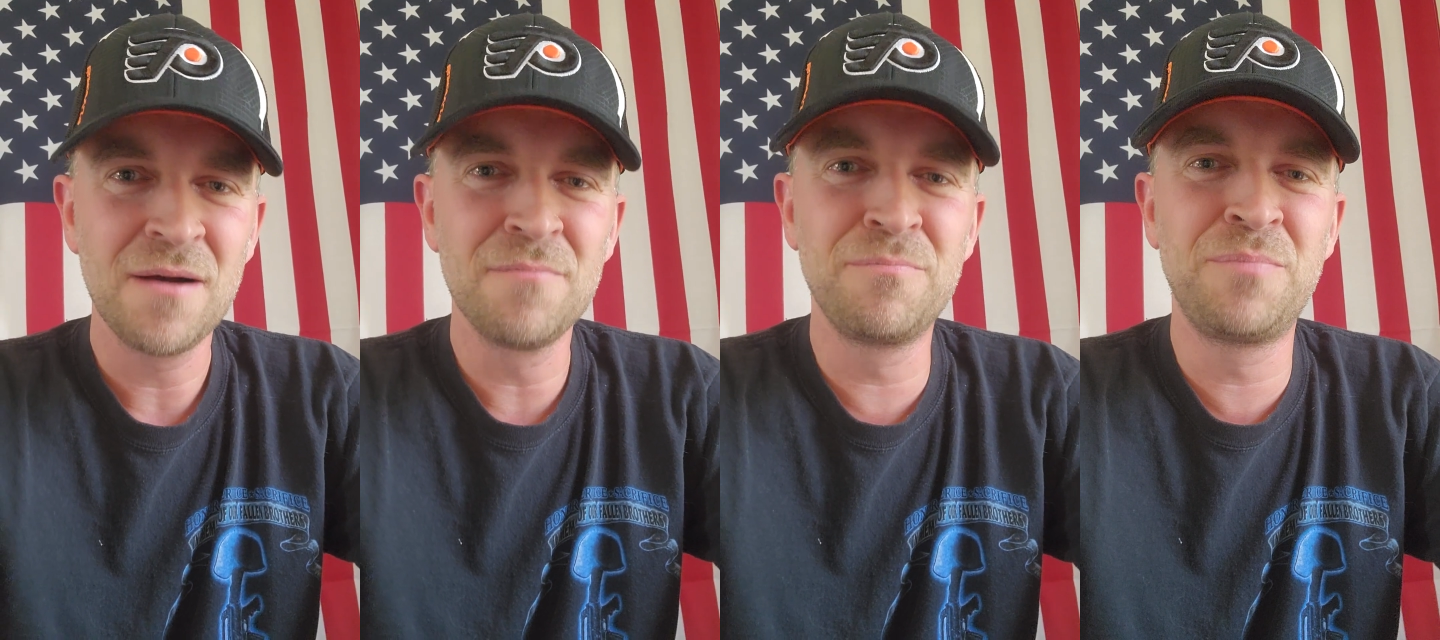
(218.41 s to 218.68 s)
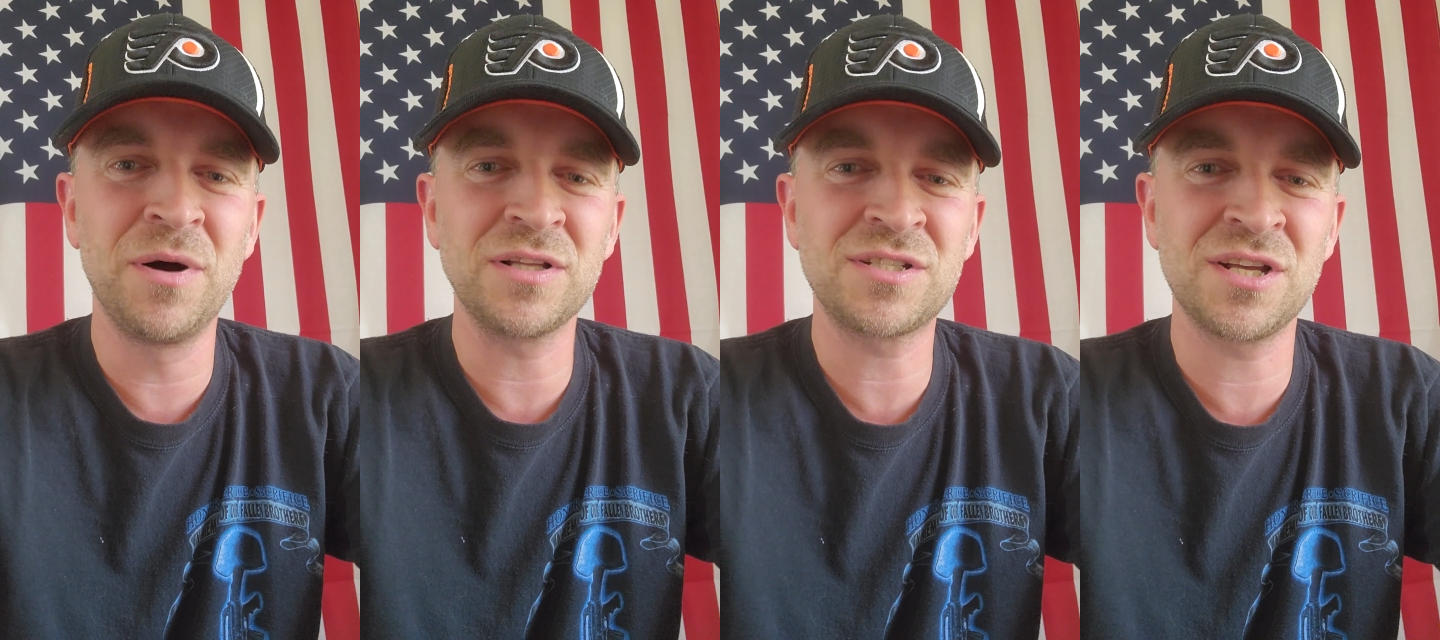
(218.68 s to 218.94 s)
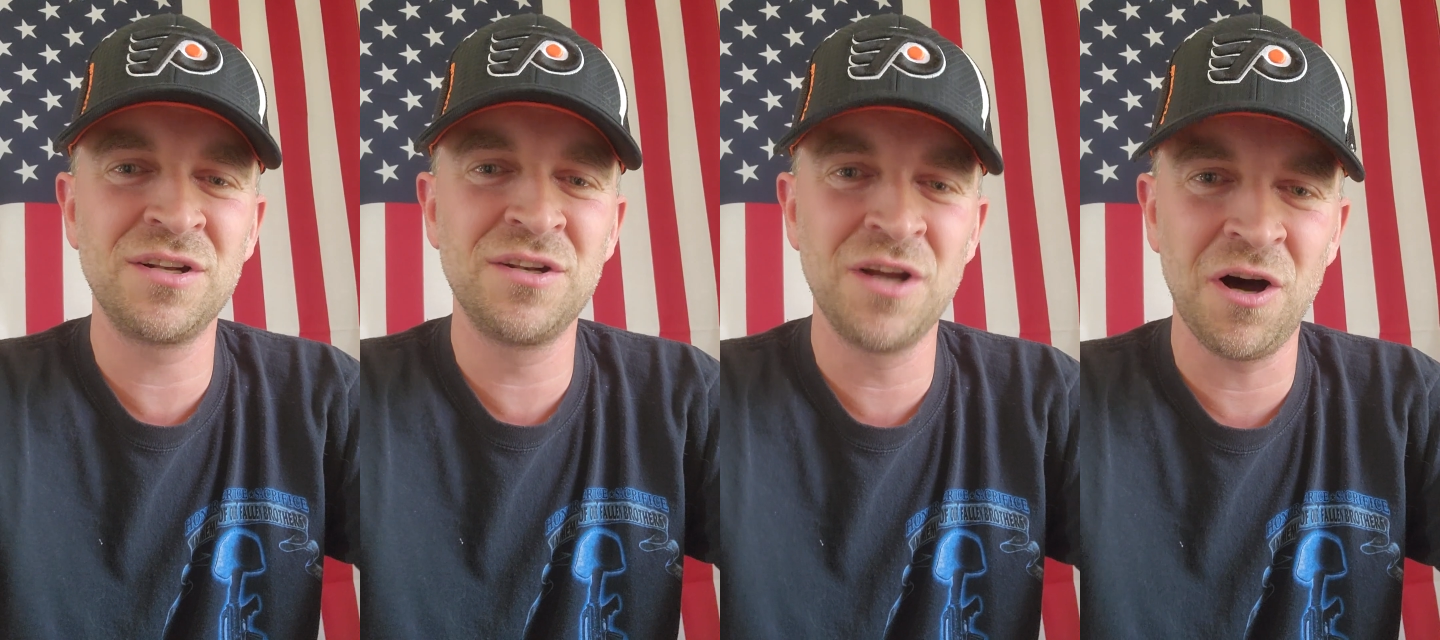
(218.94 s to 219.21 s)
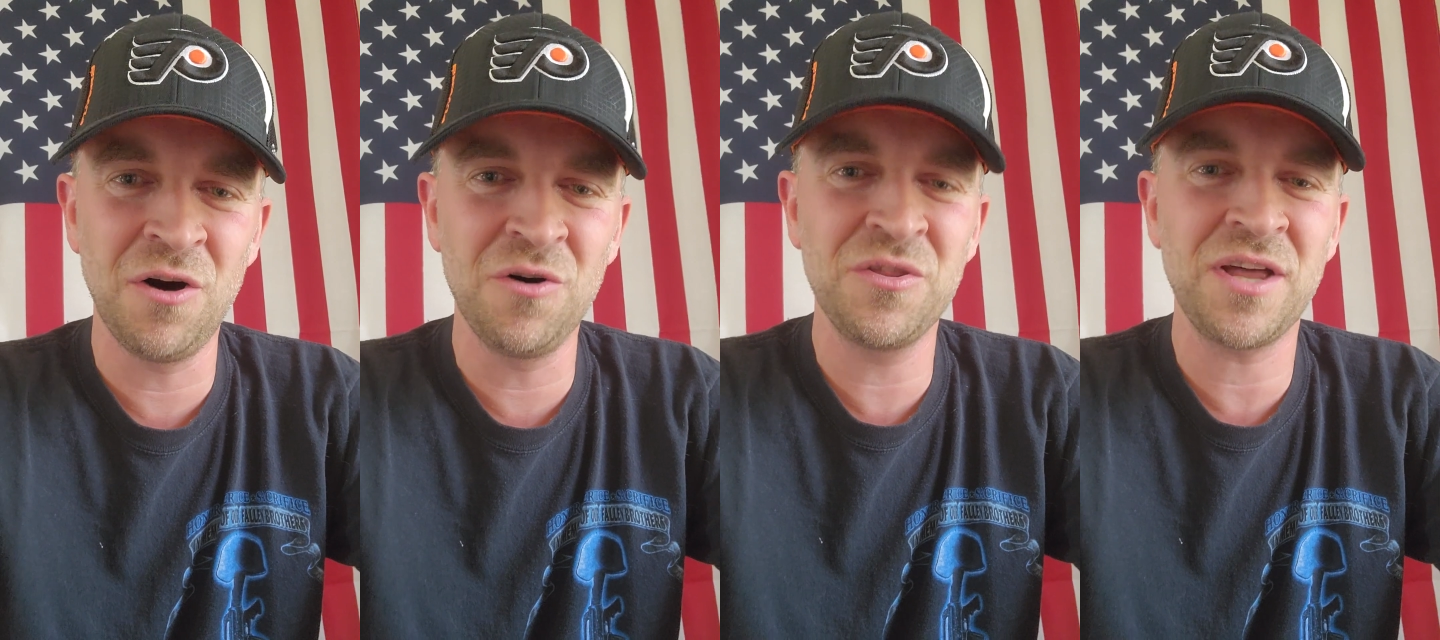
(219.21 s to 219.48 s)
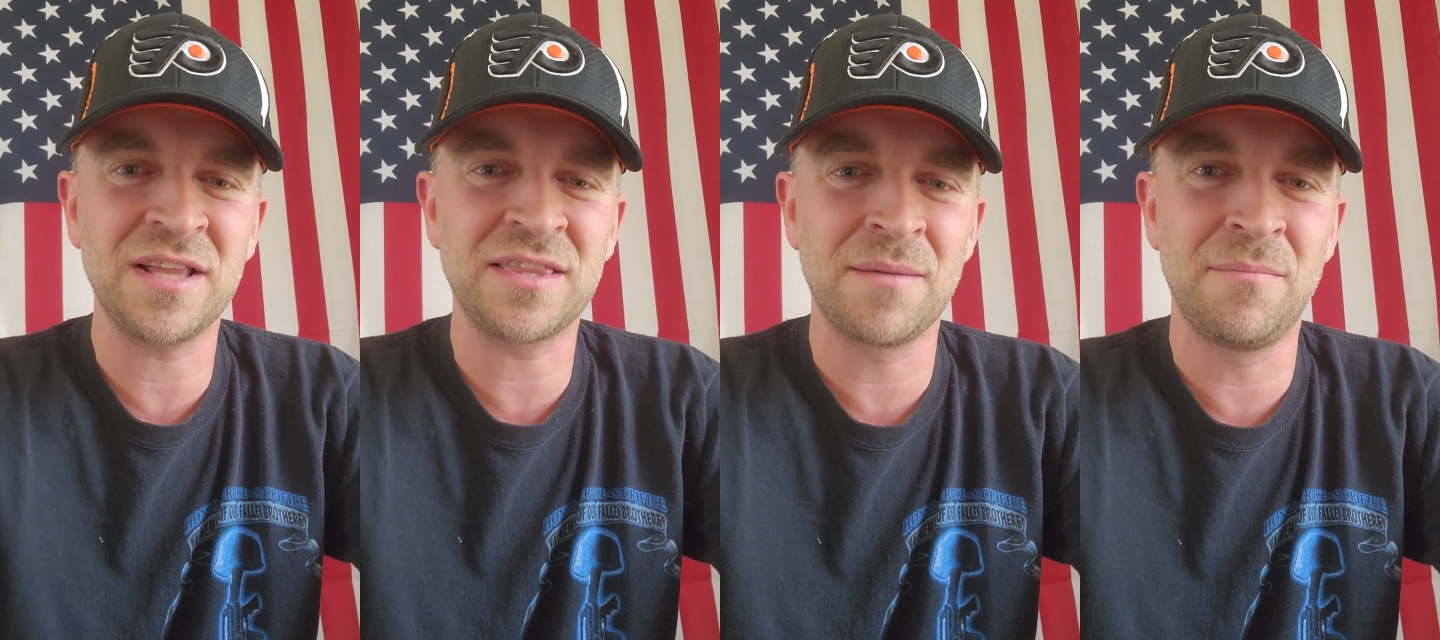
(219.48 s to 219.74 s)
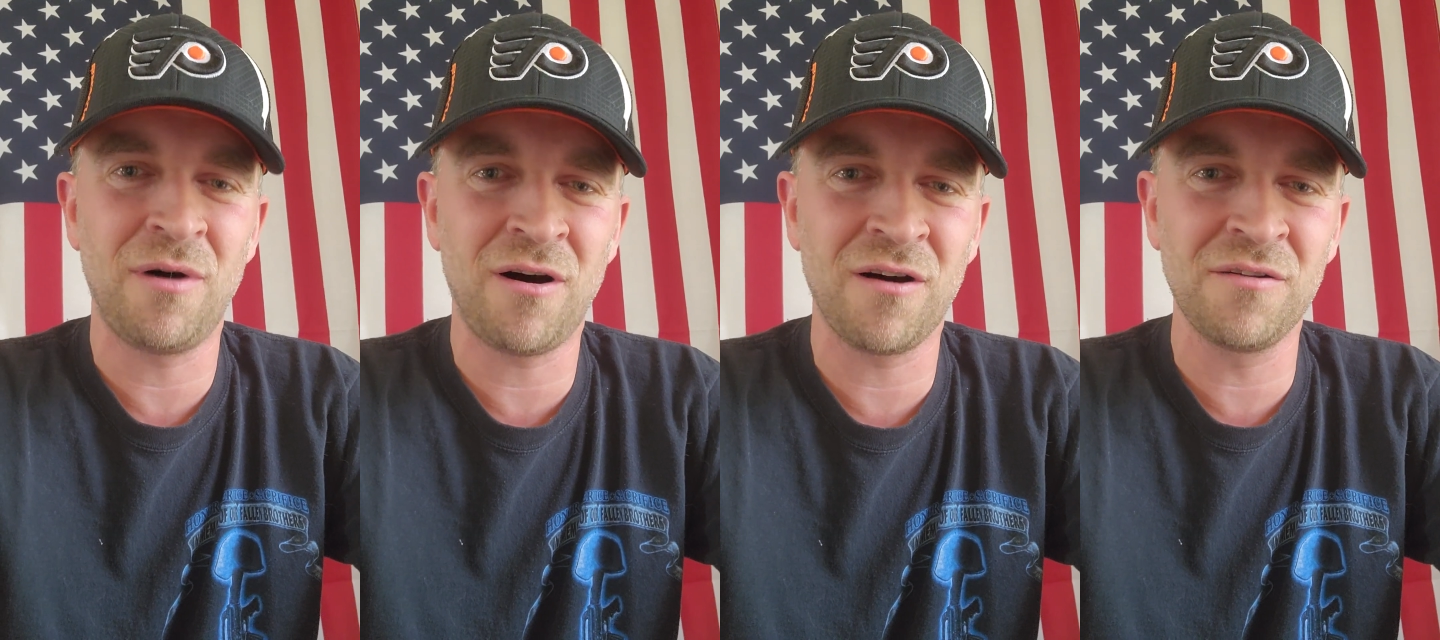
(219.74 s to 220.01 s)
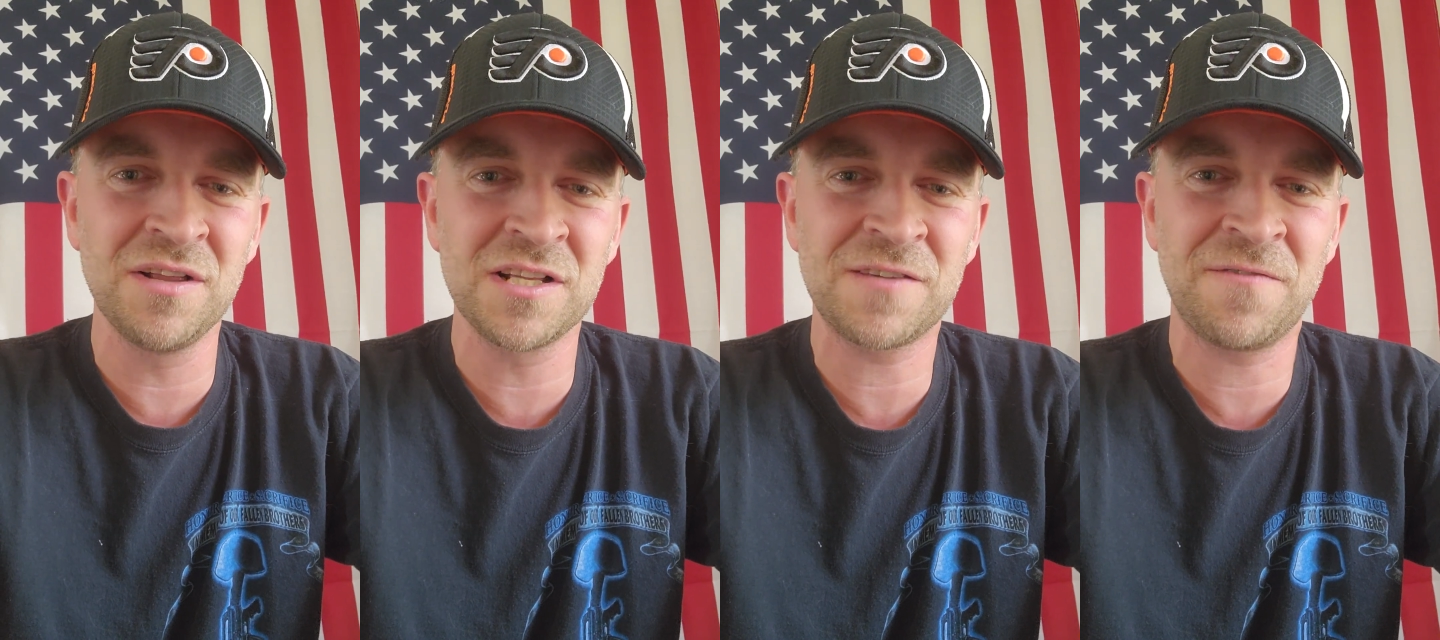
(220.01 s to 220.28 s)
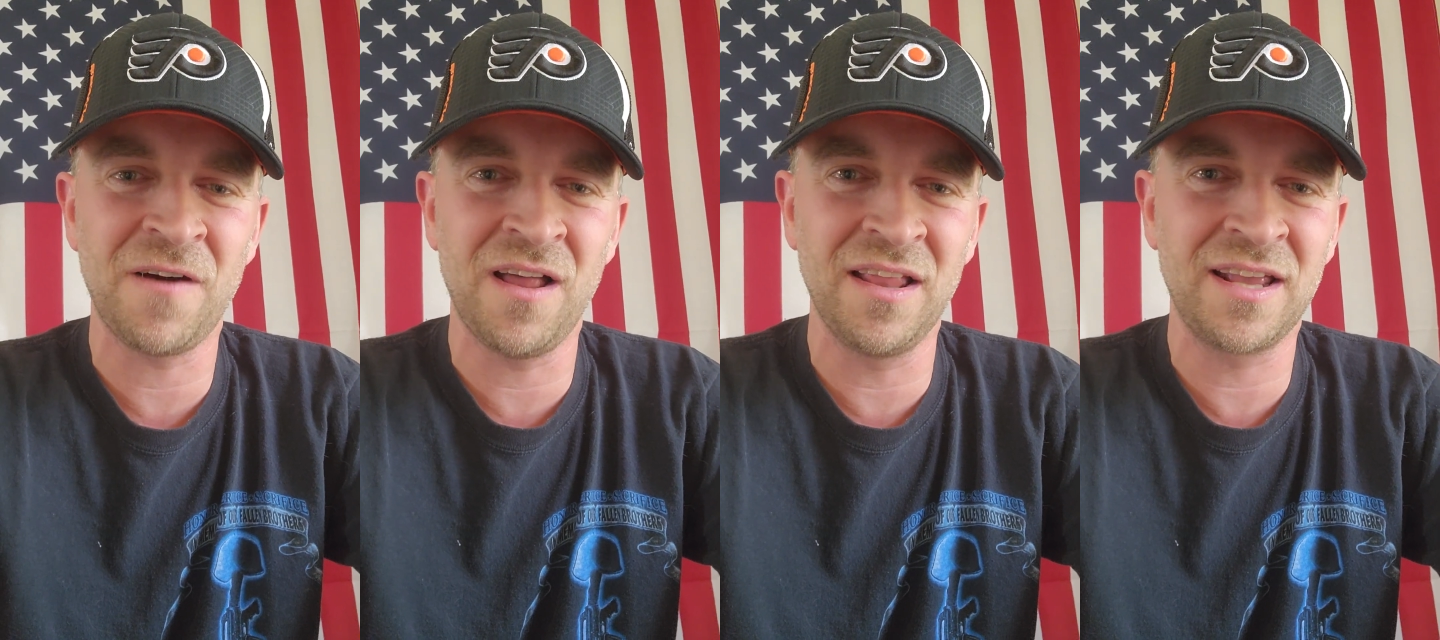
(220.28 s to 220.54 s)
but to know that the Marlins
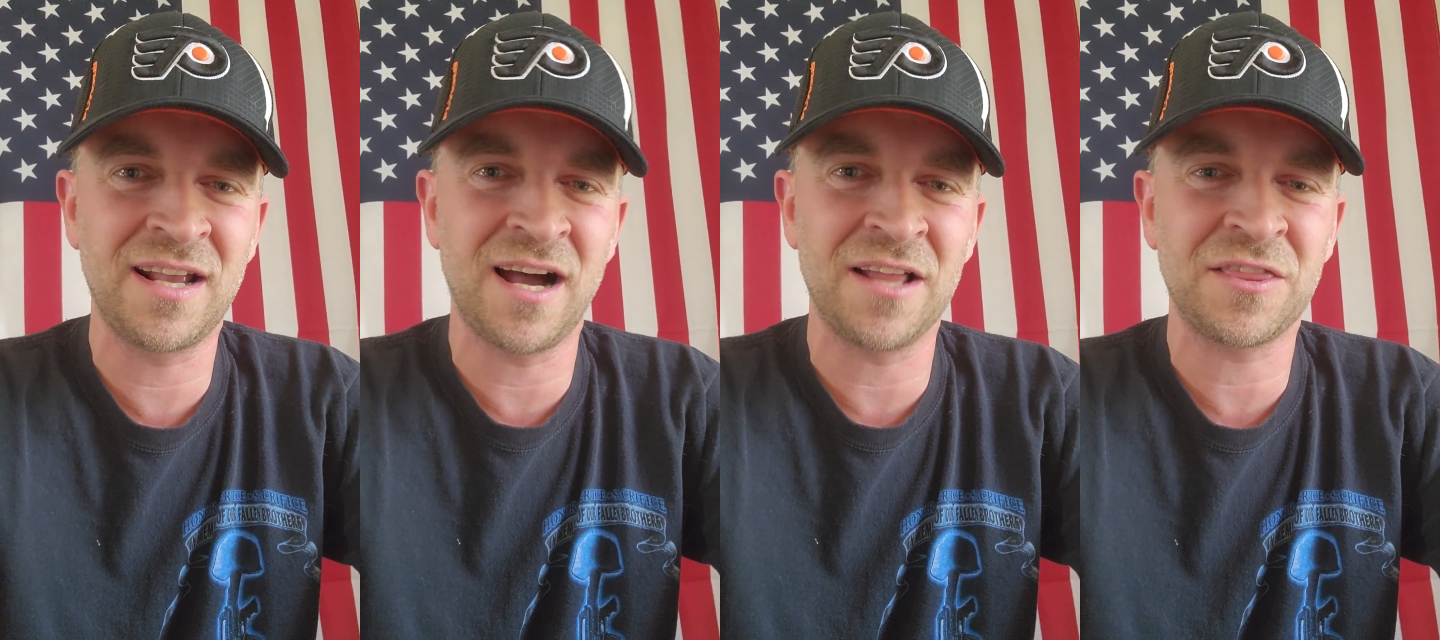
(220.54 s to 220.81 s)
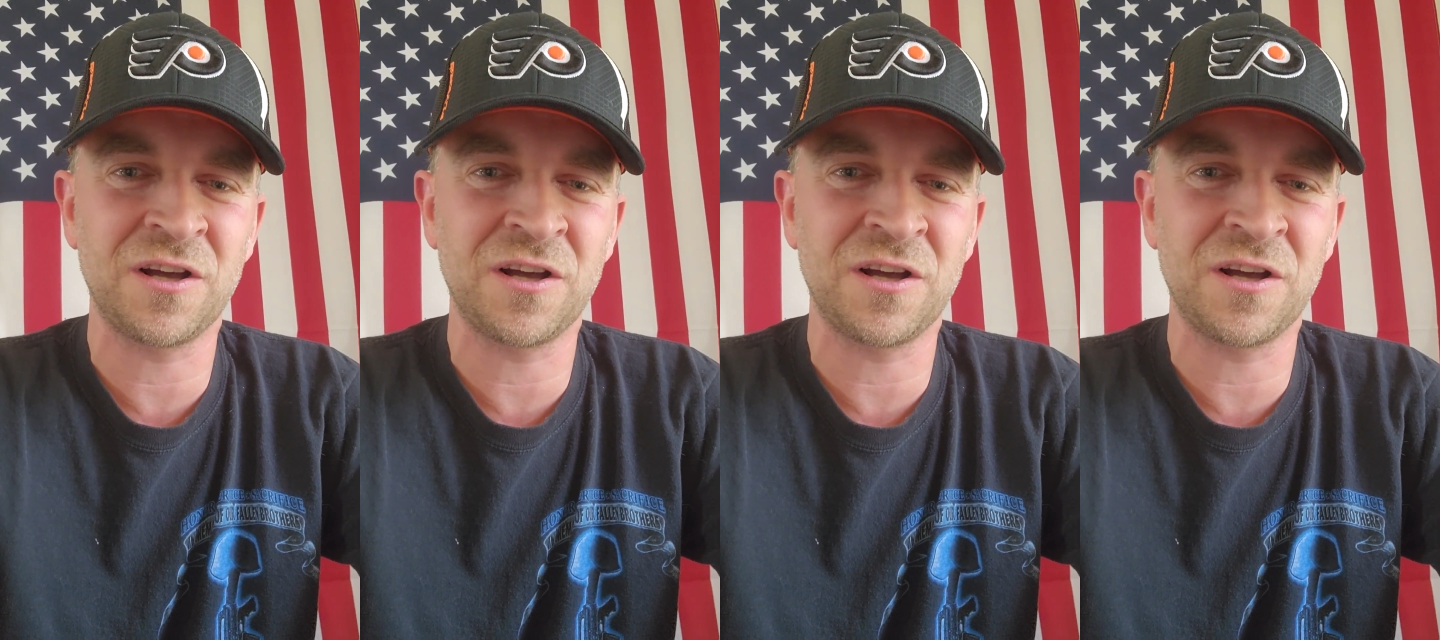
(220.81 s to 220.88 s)
finally got